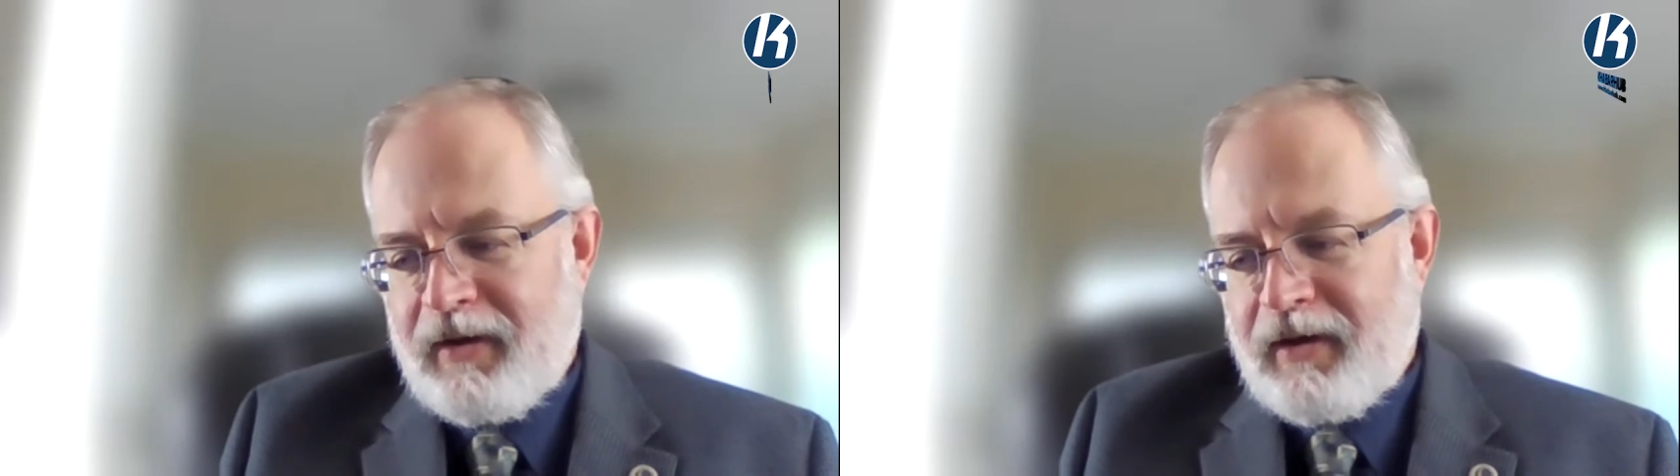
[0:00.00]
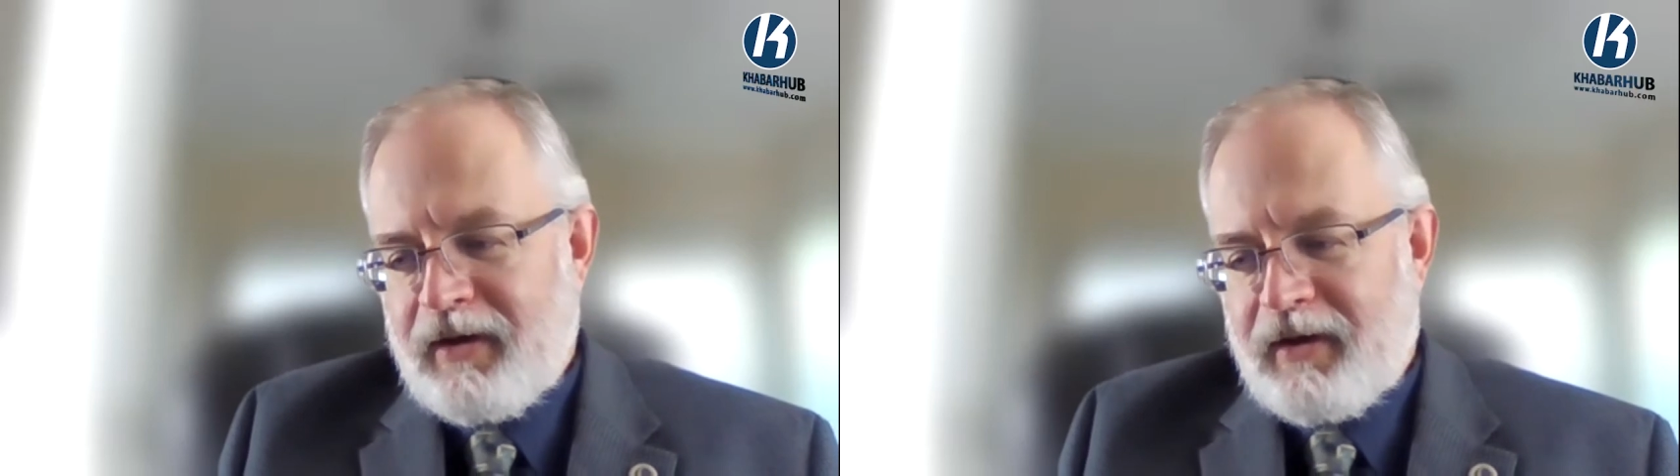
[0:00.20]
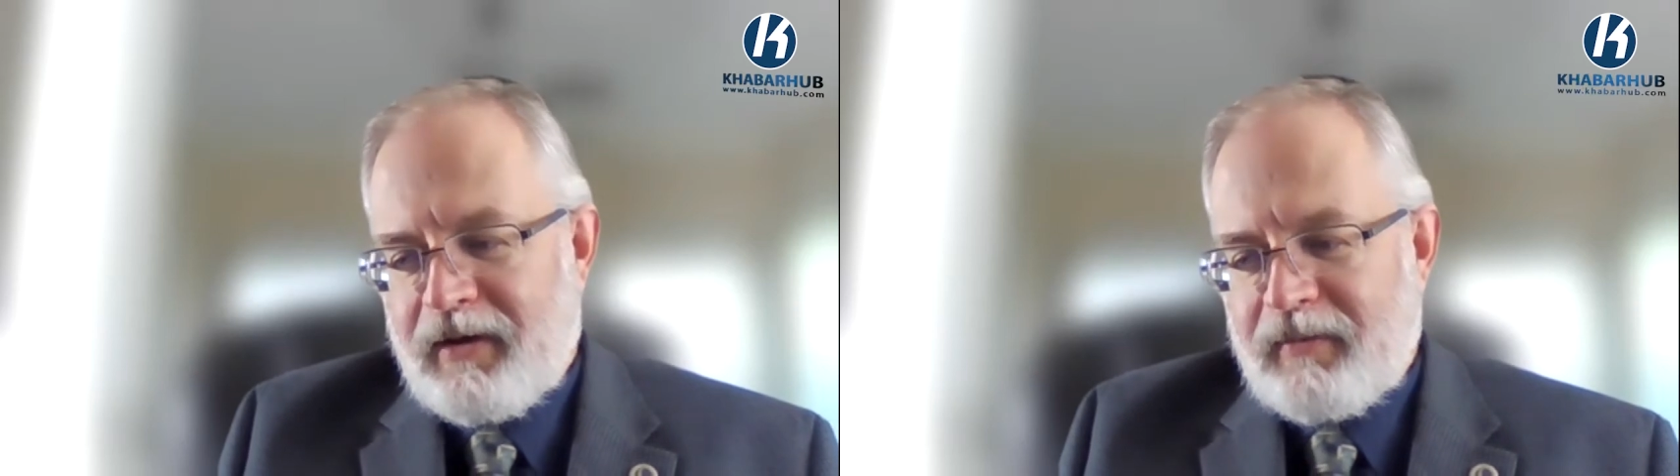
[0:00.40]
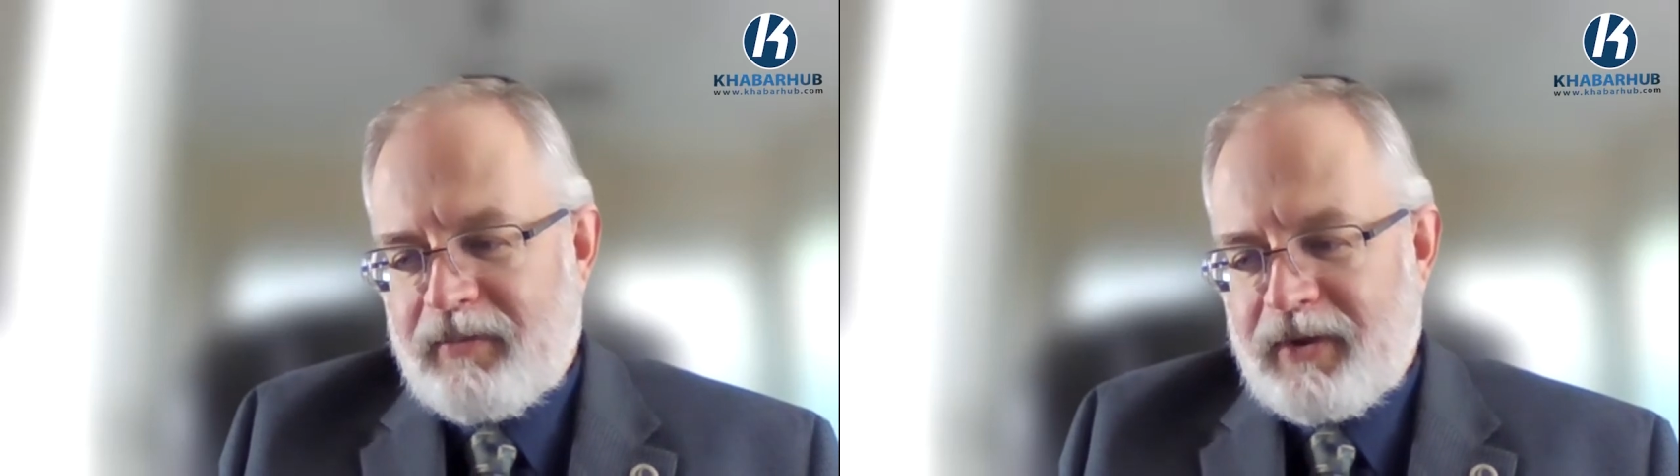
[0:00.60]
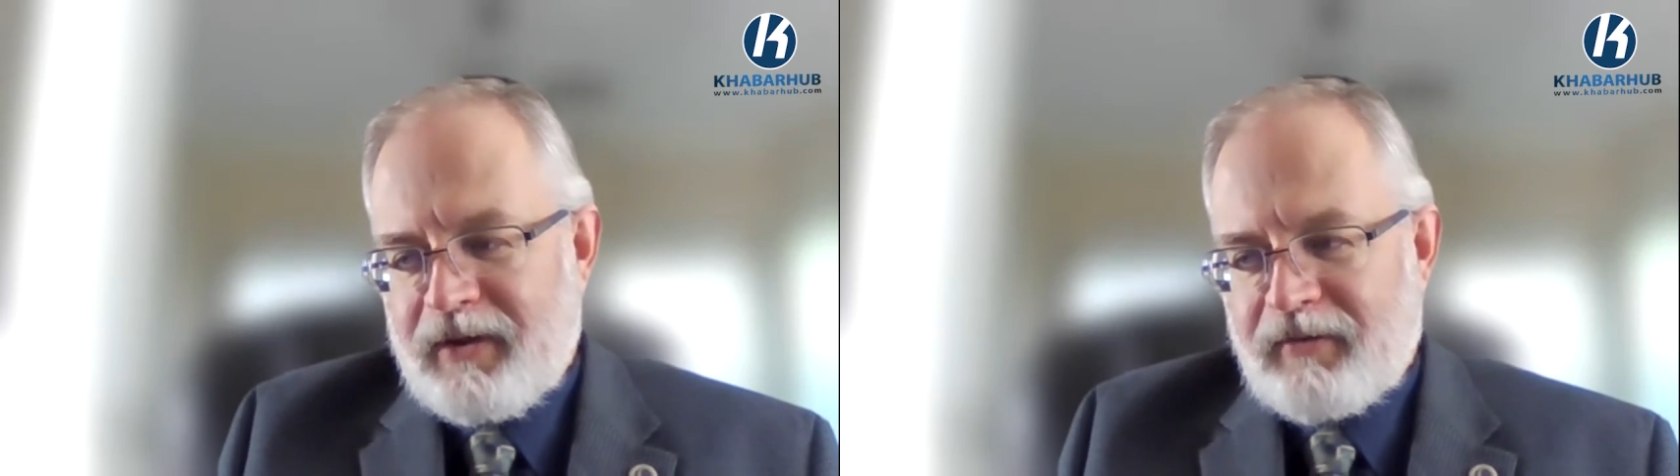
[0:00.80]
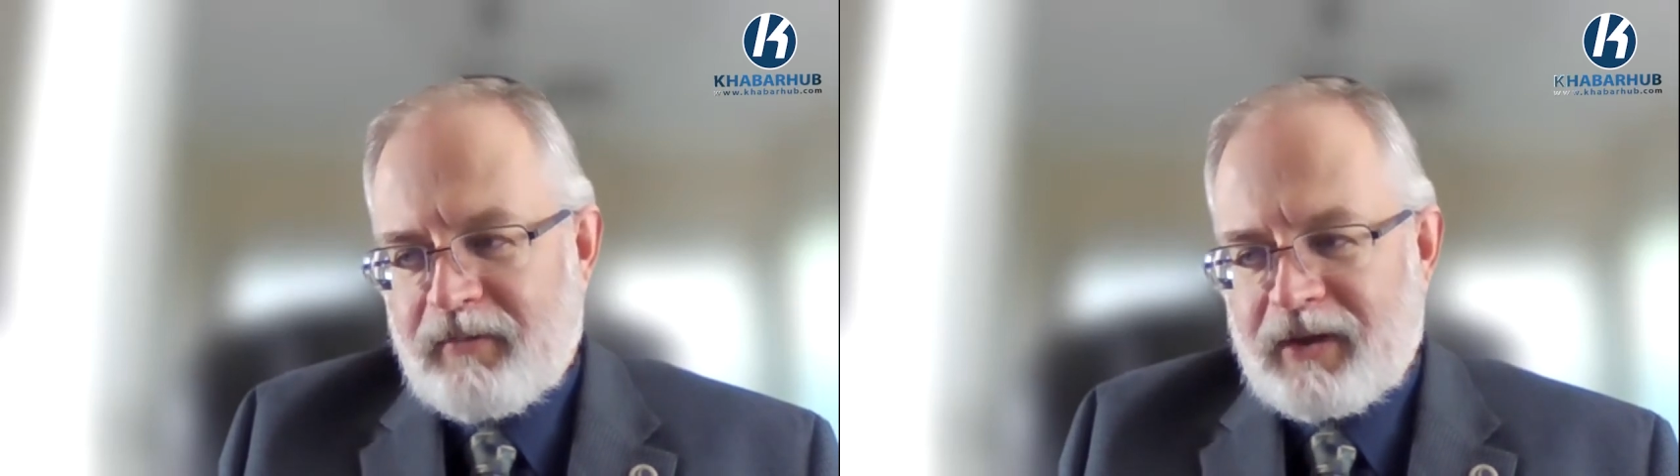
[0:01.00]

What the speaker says: but never